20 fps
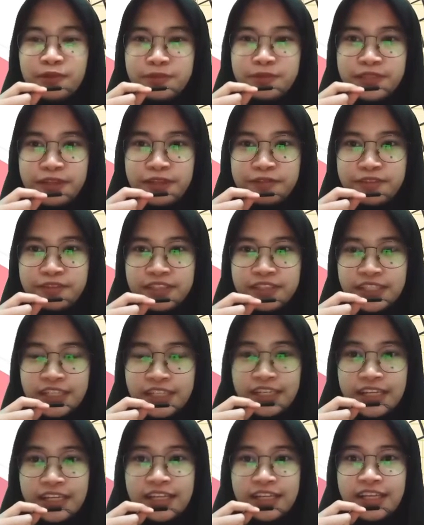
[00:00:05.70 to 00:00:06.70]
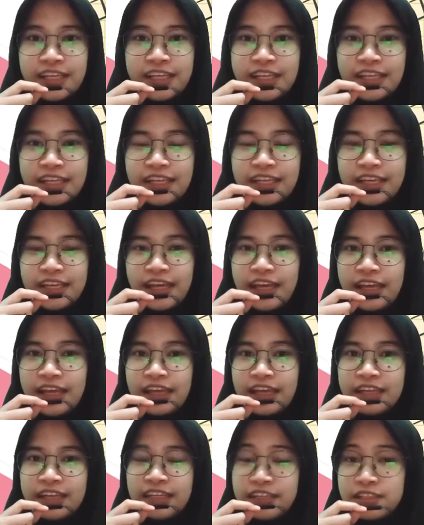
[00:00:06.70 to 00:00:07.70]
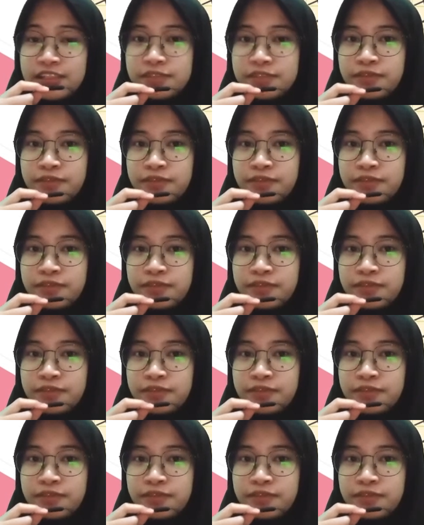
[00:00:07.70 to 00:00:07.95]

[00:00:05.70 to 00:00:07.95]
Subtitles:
group 7, and in this